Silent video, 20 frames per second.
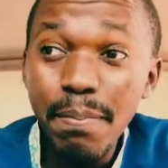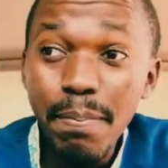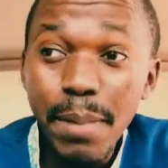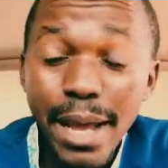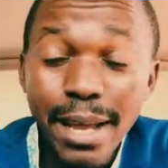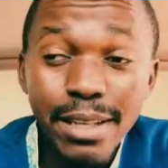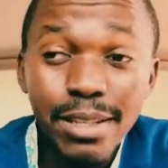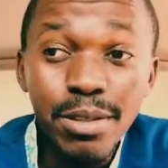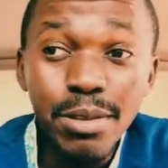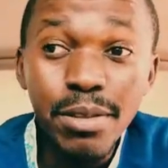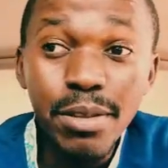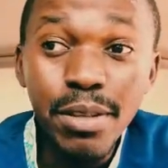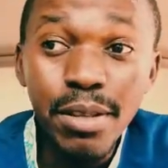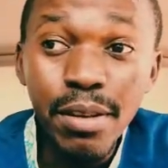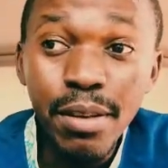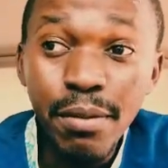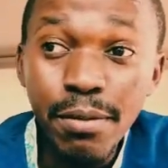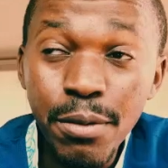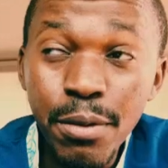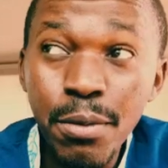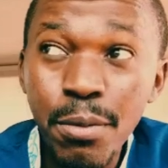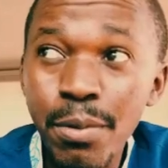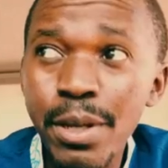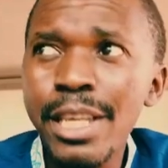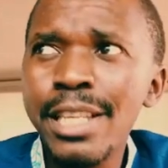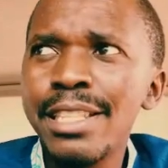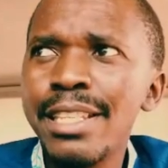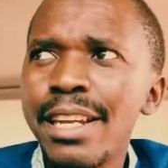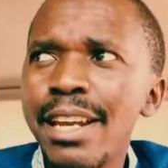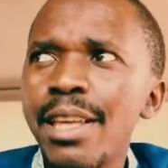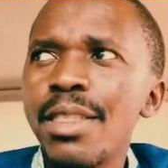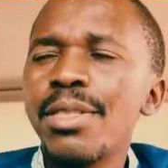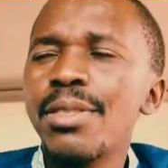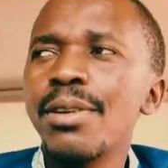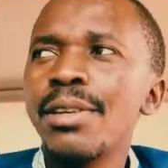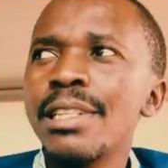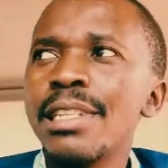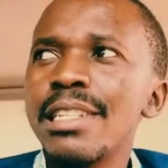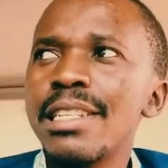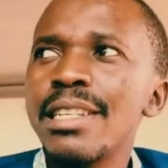past few weeks, and I
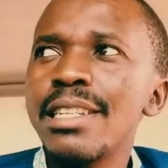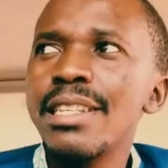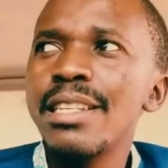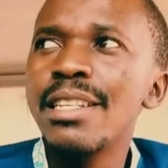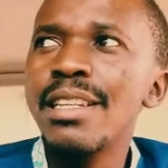thought,